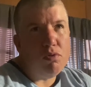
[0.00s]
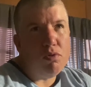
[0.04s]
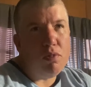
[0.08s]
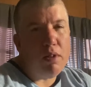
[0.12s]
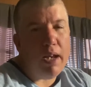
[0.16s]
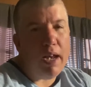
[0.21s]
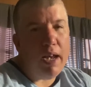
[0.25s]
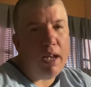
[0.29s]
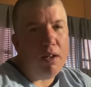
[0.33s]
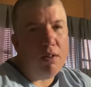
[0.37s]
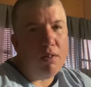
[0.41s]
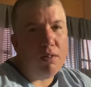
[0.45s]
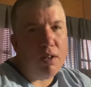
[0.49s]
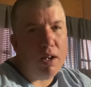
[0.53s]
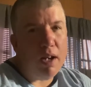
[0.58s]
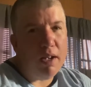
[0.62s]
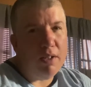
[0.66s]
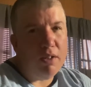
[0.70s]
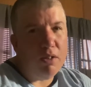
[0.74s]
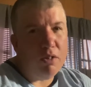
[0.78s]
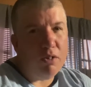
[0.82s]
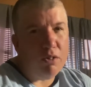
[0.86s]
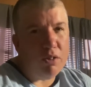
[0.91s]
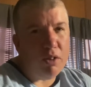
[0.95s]
8 or
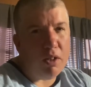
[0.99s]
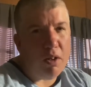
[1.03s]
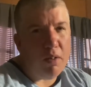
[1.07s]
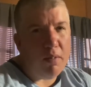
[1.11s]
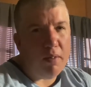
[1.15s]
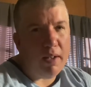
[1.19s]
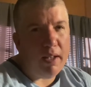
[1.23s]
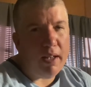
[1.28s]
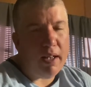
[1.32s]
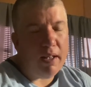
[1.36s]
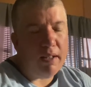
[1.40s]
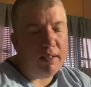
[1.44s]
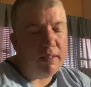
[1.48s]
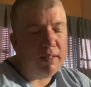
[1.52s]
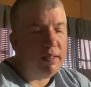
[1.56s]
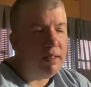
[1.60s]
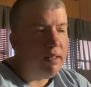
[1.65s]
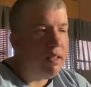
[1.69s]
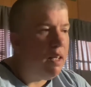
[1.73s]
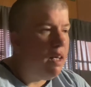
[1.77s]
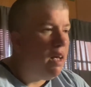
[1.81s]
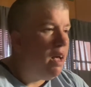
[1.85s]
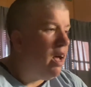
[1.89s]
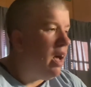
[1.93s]
9 years ago, I guess.
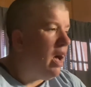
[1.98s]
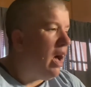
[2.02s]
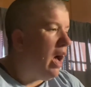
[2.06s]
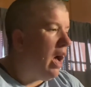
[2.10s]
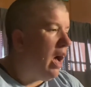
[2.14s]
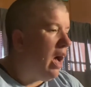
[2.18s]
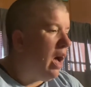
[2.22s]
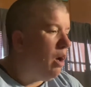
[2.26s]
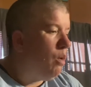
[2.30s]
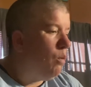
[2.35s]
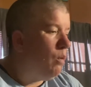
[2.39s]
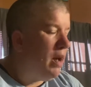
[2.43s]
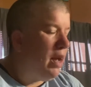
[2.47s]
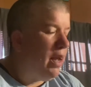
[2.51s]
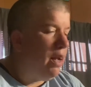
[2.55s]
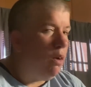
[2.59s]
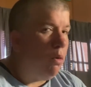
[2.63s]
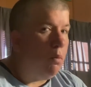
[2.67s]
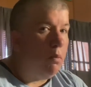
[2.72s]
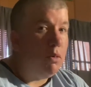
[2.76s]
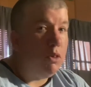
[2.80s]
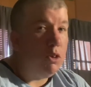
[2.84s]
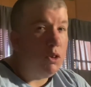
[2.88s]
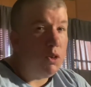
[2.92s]
I weighed
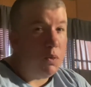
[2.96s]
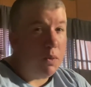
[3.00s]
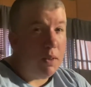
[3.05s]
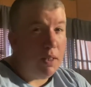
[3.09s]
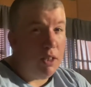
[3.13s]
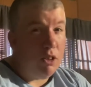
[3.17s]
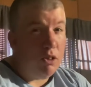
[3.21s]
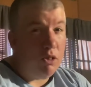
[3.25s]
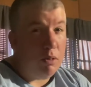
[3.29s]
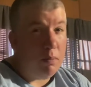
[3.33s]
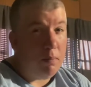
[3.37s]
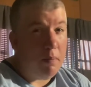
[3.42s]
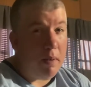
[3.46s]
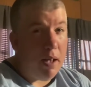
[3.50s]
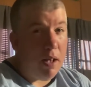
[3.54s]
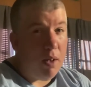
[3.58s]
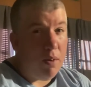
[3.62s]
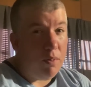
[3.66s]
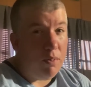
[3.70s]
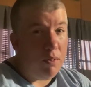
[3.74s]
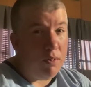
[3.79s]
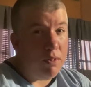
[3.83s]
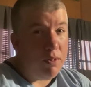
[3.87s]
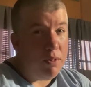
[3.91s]
almost 300
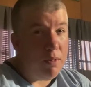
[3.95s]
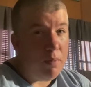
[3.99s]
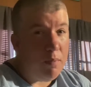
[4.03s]
pounds.